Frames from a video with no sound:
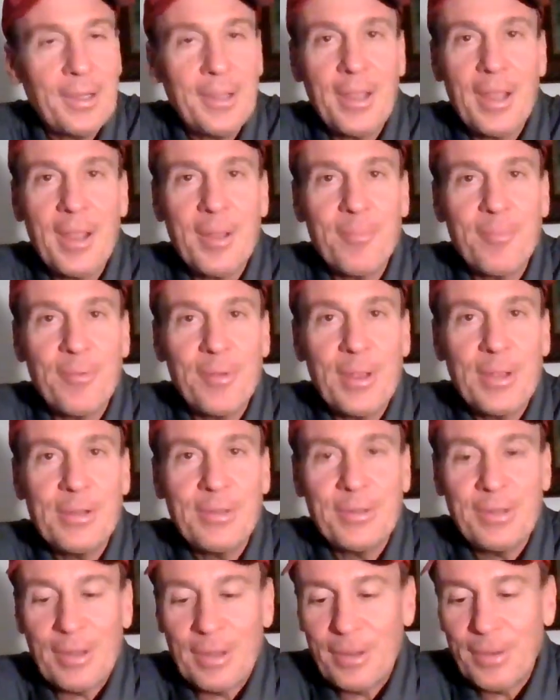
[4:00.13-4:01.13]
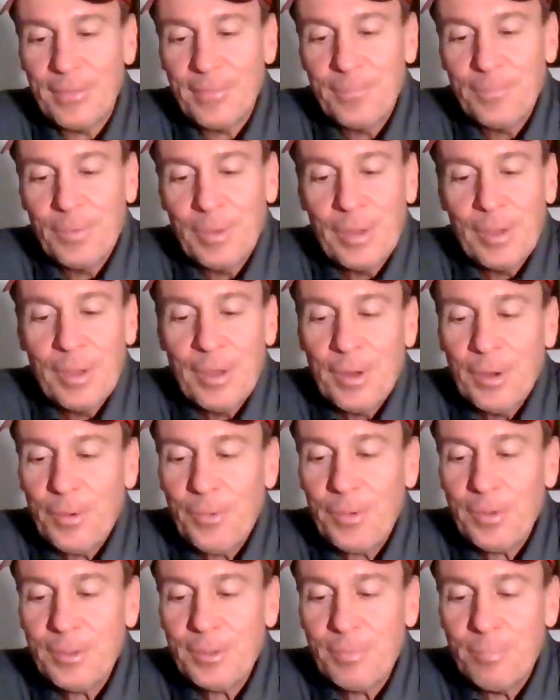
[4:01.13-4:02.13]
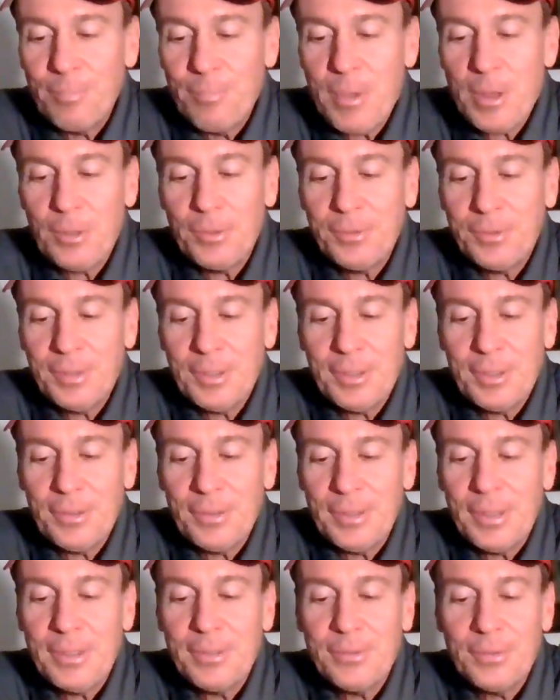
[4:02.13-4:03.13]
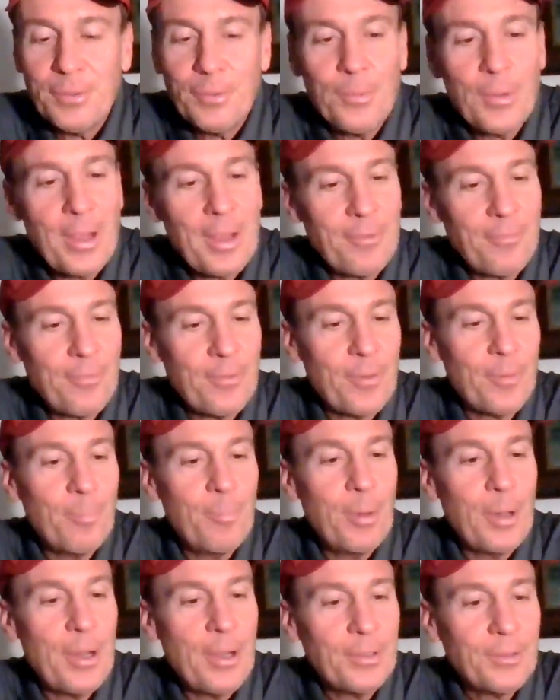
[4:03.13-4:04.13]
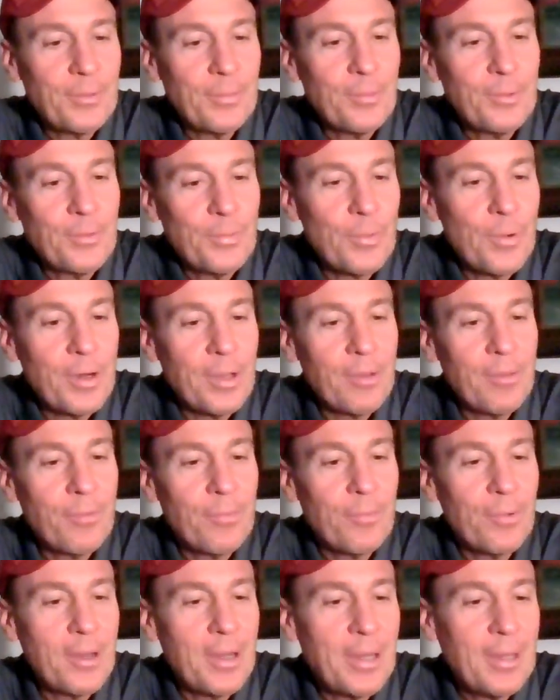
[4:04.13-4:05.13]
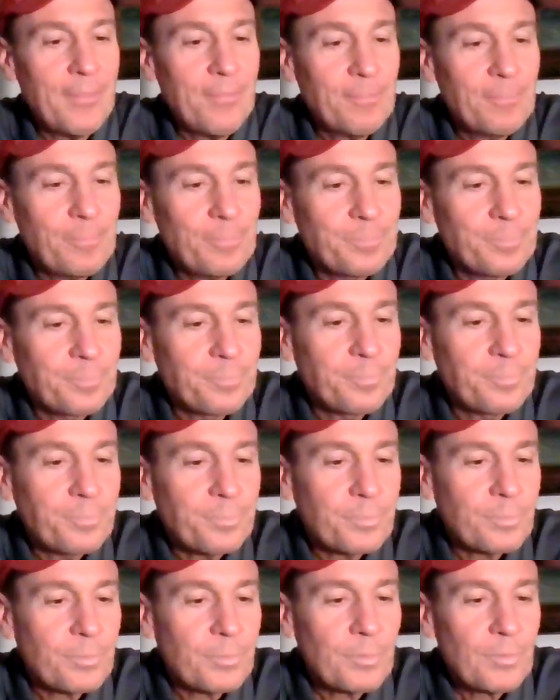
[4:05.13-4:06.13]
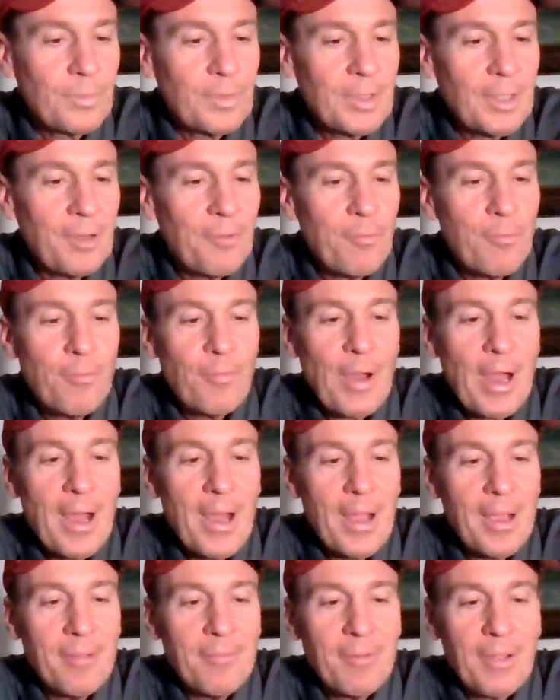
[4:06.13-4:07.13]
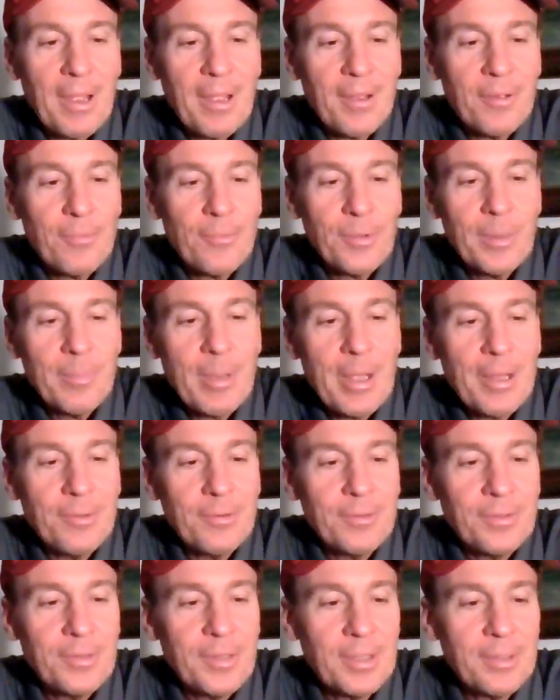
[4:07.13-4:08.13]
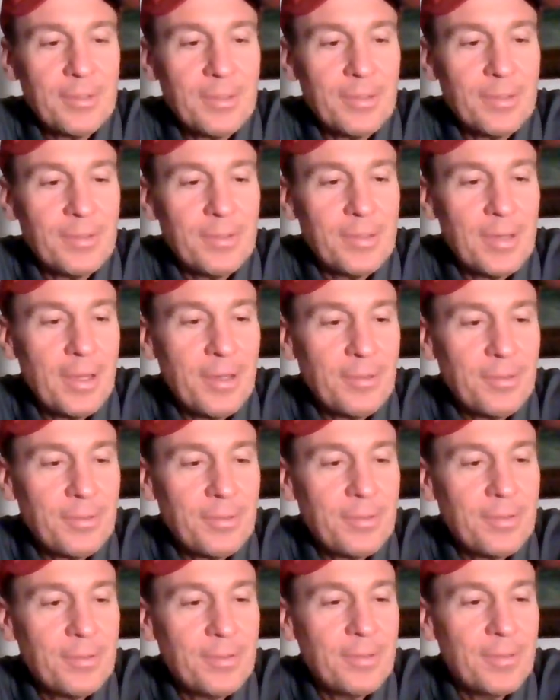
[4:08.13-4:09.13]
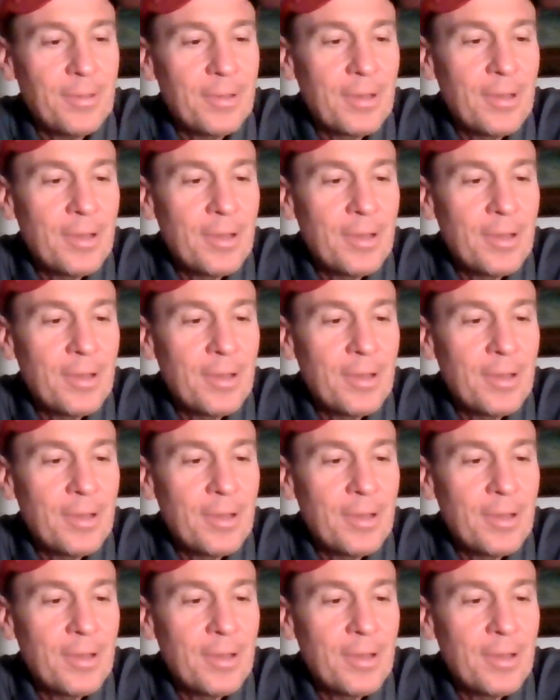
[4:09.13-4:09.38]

Gabe Vincent. Khris Middleton leads the way for the Bucks with 23, 5 rebounds, 6 assists.